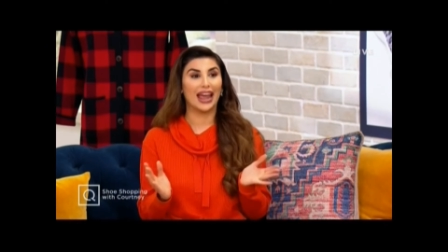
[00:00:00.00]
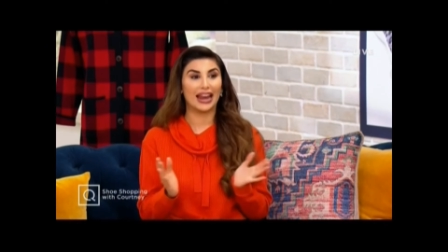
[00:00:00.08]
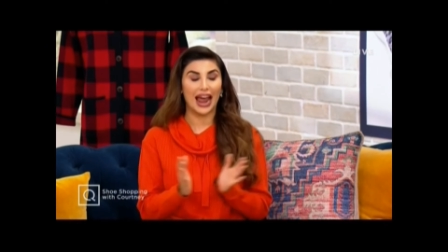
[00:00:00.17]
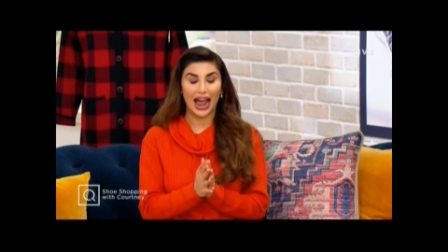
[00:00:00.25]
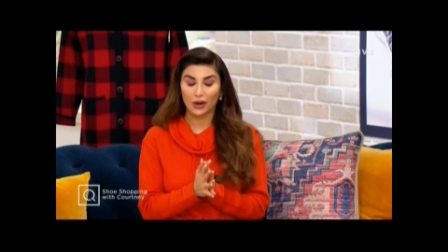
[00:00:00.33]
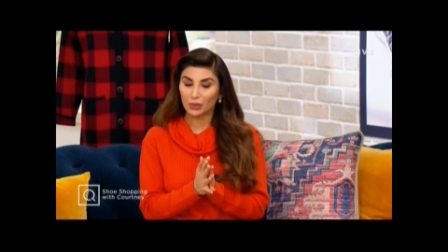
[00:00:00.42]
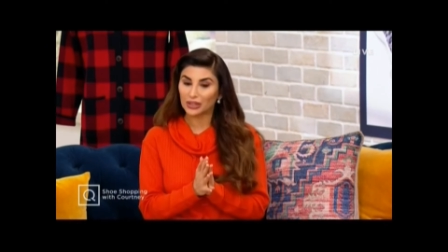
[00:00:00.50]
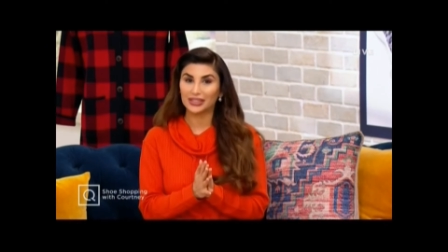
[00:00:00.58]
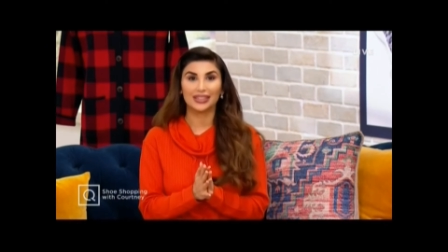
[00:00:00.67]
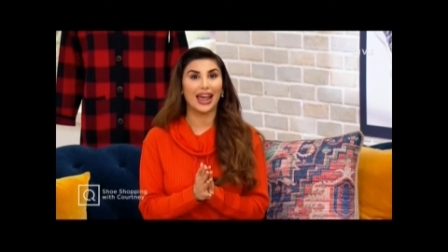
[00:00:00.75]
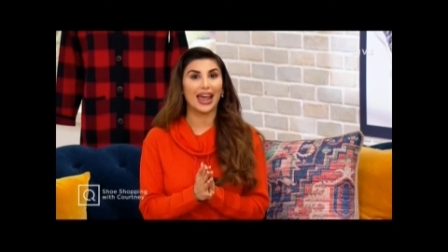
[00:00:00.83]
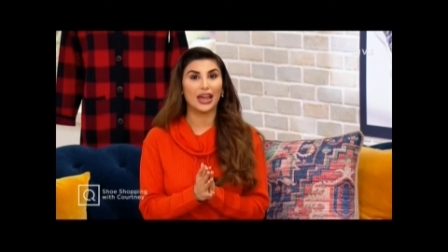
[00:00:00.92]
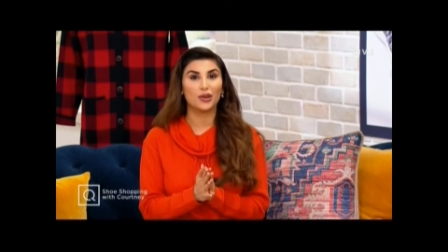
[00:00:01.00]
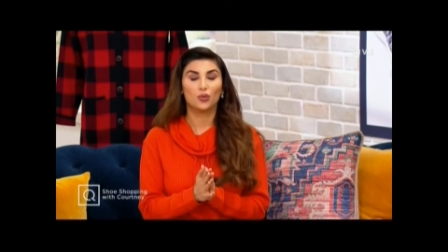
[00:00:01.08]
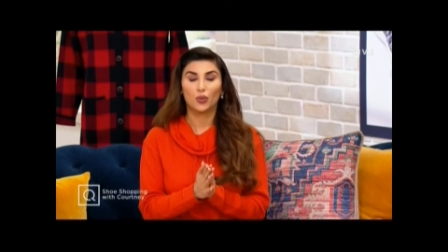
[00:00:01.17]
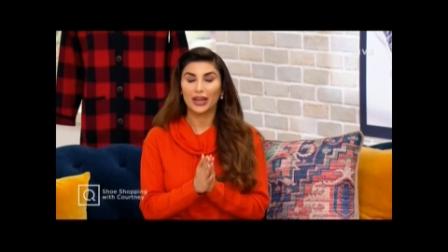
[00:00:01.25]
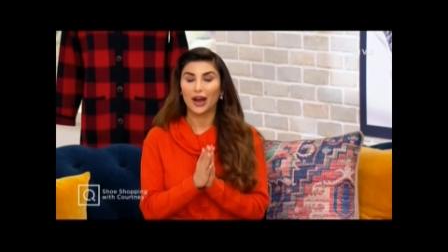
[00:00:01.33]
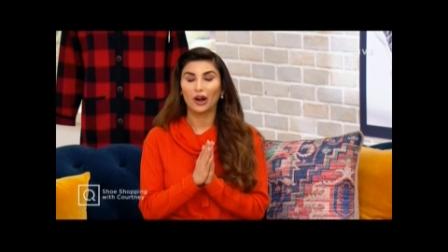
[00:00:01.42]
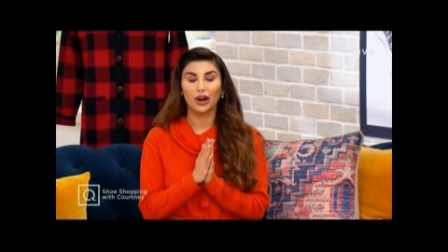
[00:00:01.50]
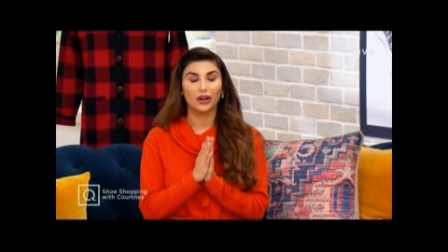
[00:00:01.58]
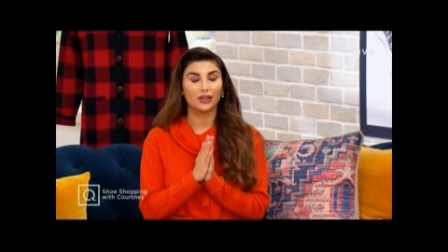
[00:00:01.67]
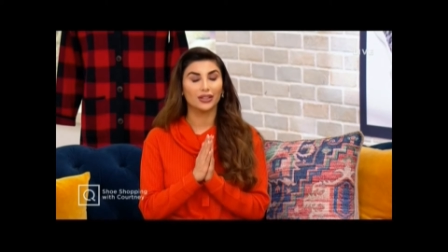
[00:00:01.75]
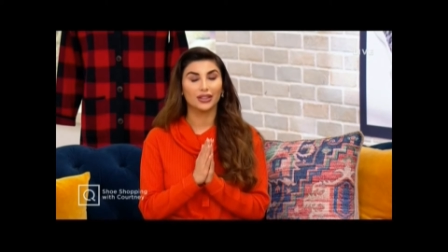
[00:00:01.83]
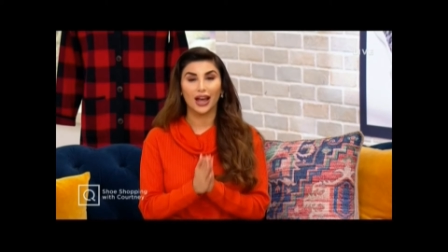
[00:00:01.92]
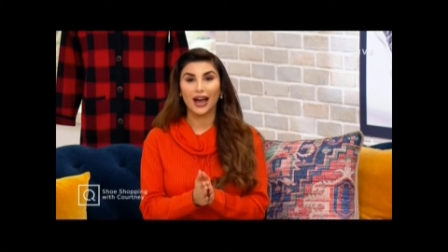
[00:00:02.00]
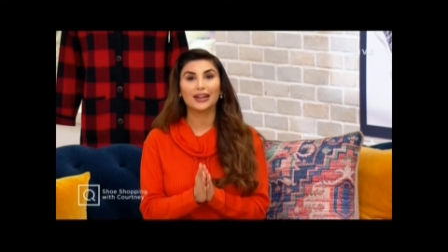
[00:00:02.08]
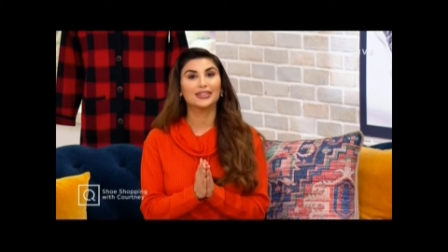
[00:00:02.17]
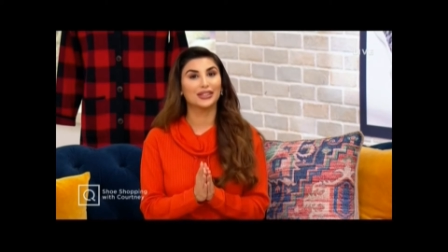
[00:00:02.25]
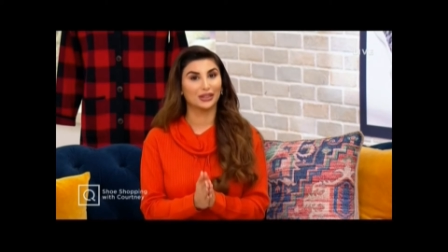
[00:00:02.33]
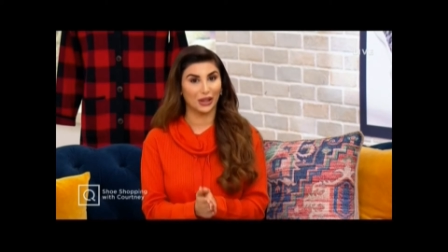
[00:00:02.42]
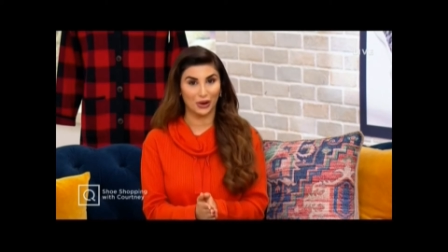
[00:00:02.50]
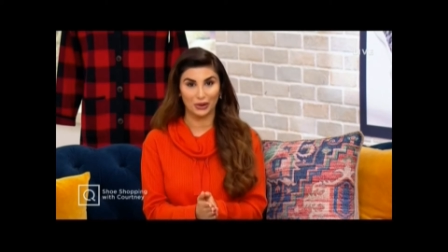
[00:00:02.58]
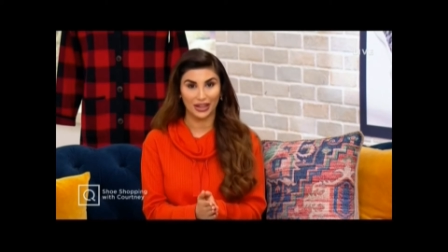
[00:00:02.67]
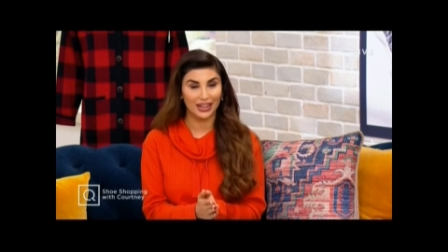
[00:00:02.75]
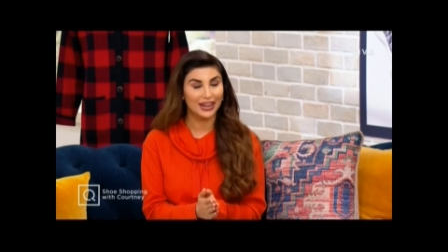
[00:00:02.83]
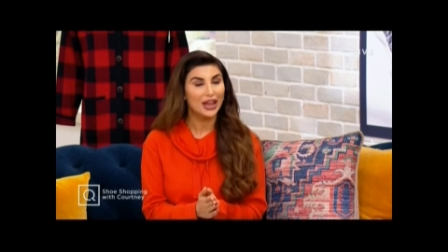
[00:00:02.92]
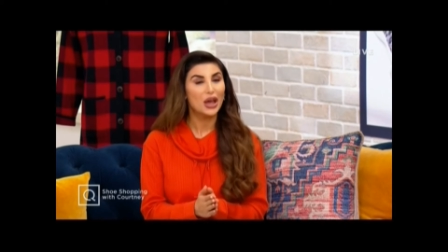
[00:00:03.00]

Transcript: And I will say, we are locked and loaded.